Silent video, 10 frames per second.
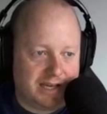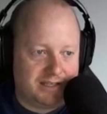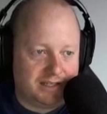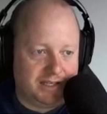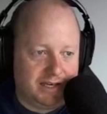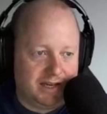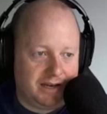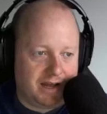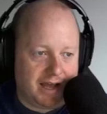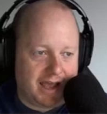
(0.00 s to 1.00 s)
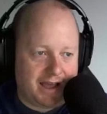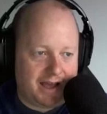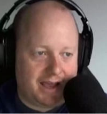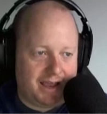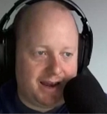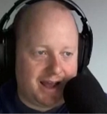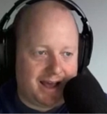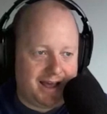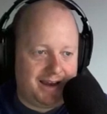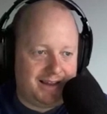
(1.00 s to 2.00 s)
I deleted. I had
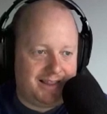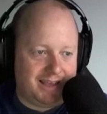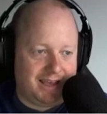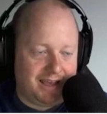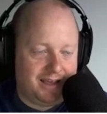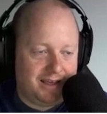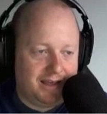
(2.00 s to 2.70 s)
added the